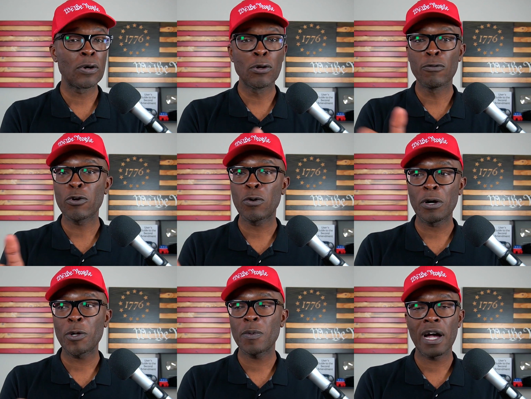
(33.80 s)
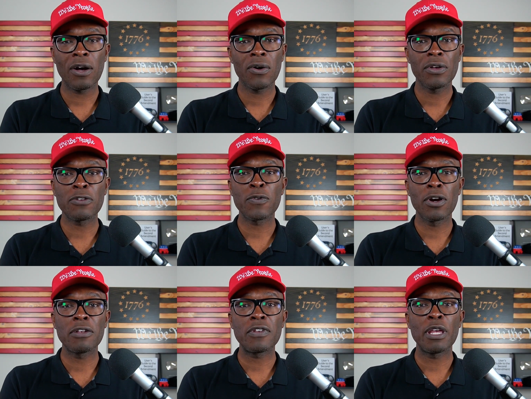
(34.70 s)
on for quite a while as
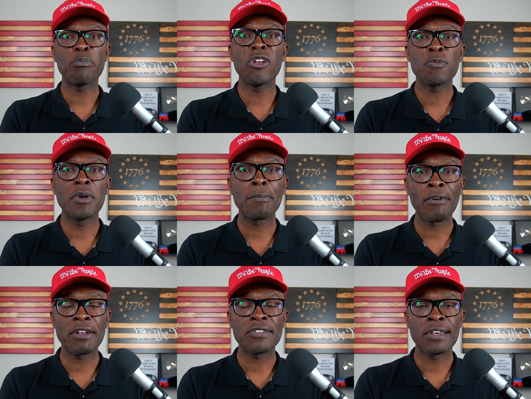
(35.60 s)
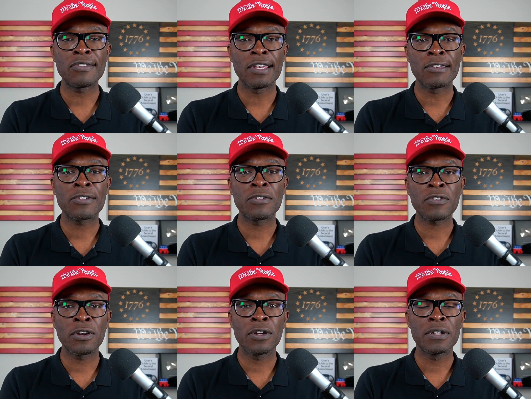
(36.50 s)
far as the impeachment process is
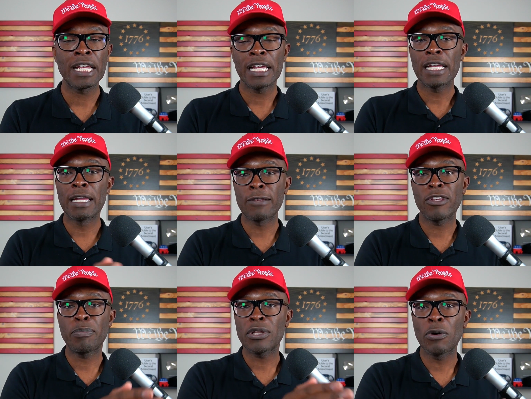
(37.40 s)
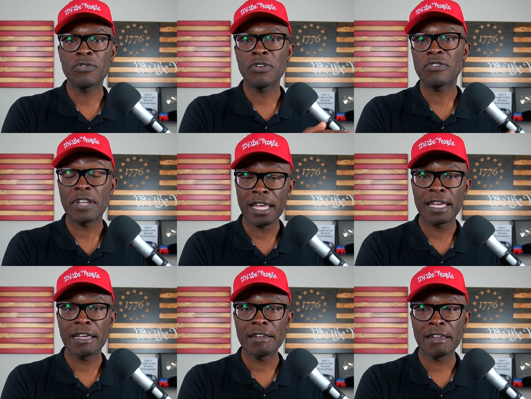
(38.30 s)
concerned. Nancy Pelosi
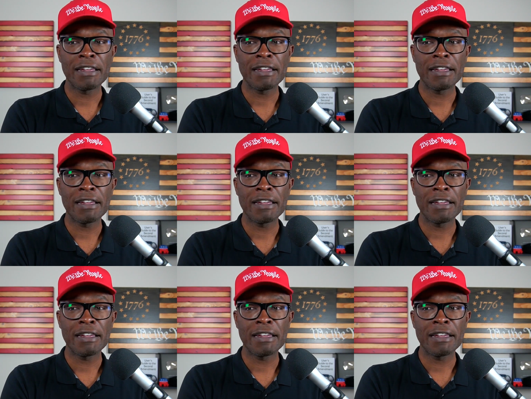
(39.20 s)
said,